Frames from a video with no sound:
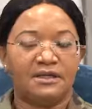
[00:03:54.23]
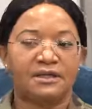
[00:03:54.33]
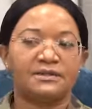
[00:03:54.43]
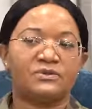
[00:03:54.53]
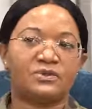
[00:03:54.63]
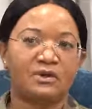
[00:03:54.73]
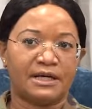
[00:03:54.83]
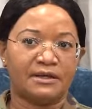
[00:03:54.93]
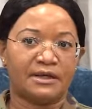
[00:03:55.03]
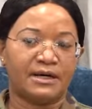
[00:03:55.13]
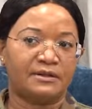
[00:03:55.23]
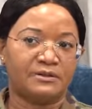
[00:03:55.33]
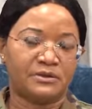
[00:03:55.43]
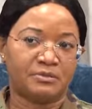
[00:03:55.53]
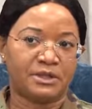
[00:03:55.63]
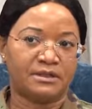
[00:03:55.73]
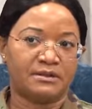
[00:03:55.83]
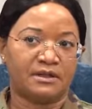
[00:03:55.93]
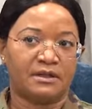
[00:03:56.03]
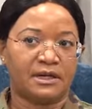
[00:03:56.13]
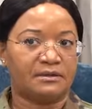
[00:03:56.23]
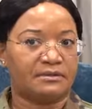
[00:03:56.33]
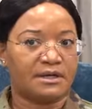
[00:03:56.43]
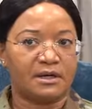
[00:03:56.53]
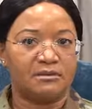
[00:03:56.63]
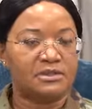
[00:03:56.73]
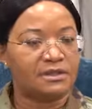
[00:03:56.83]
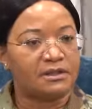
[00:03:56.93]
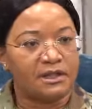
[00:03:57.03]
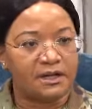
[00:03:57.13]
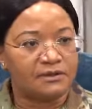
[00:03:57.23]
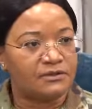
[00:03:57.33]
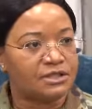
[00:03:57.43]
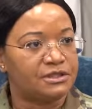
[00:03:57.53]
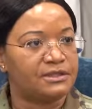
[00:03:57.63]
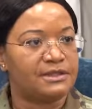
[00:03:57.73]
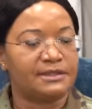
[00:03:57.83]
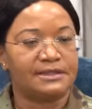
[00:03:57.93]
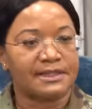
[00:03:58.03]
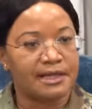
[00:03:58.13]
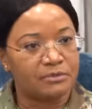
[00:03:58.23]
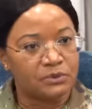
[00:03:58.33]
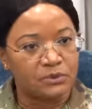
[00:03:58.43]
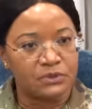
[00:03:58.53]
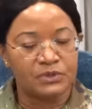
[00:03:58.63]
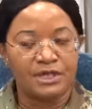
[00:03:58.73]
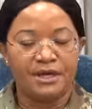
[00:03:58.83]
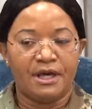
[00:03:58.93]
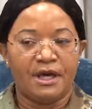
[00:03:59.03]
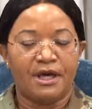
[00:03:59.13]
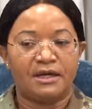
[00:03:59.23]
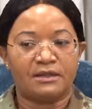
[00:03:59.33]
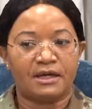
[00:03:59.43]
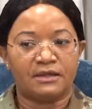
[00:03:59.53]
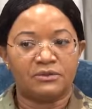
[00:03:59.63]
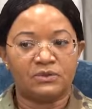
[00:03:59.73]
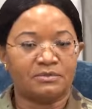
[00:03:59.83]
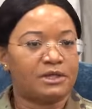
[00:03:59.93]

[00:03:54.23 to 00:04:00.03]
Yes. So I speak a lot of times in analogies and examples, and I use